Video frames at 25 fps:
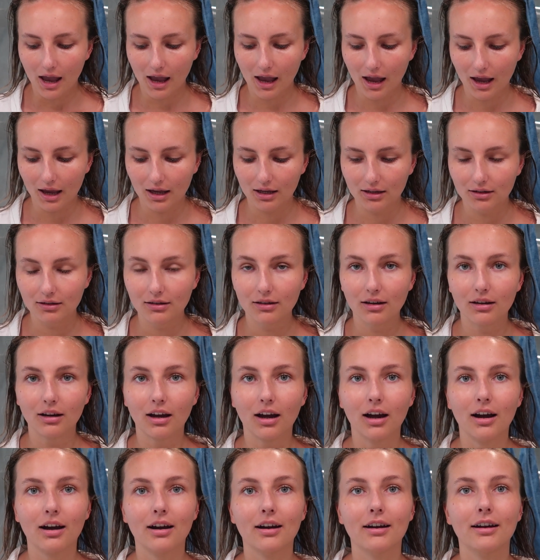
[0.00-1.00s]
And
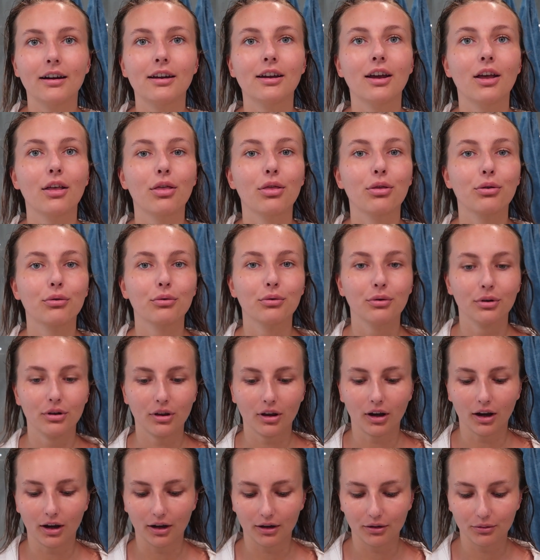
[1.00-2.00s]
I
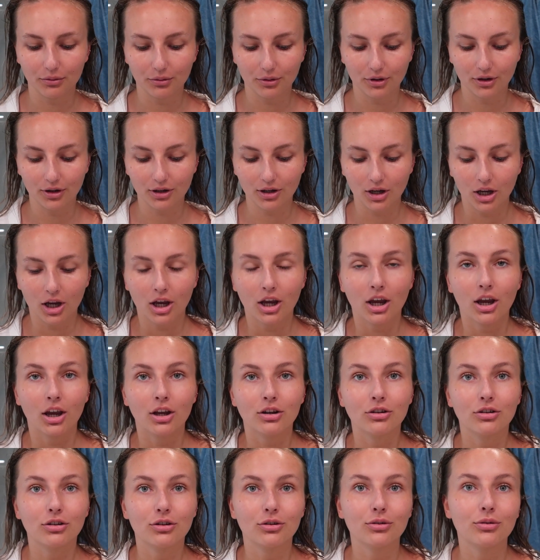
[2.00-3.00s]
thought I would
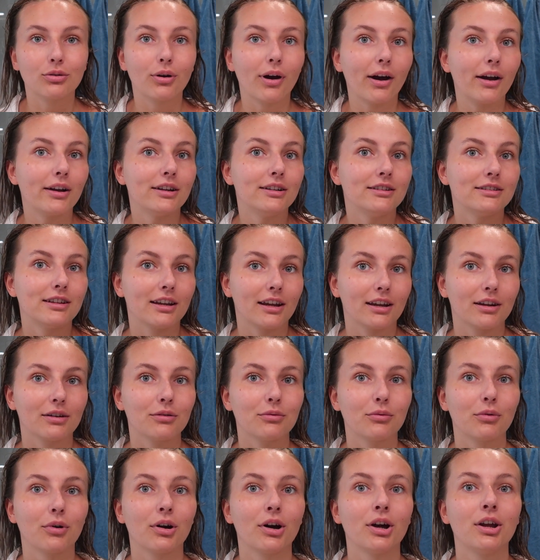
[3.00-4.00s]
do a day
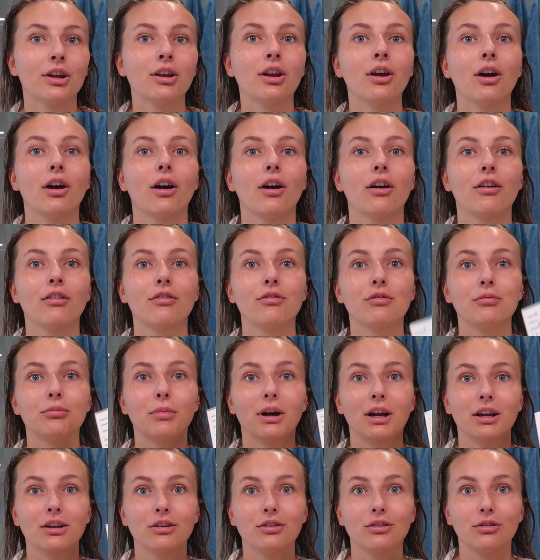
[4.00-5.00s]
1 of
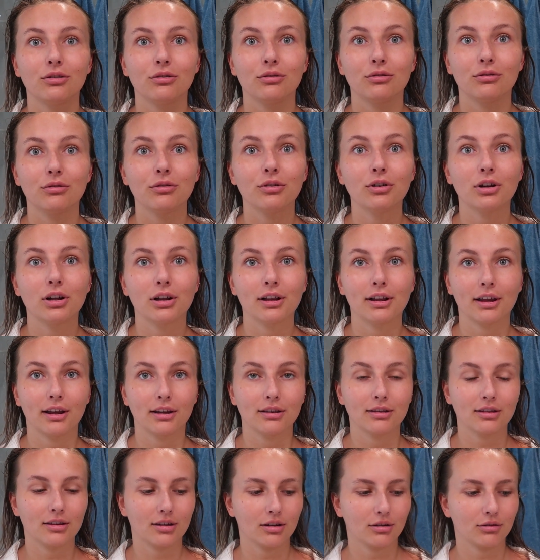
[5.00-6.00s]
my new
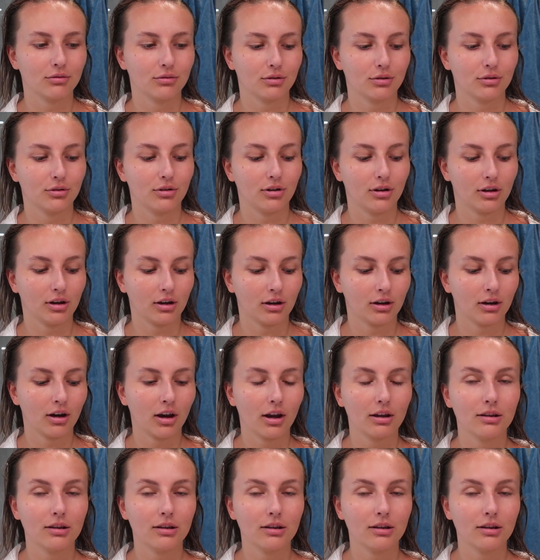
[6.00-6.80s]
cleansing routine,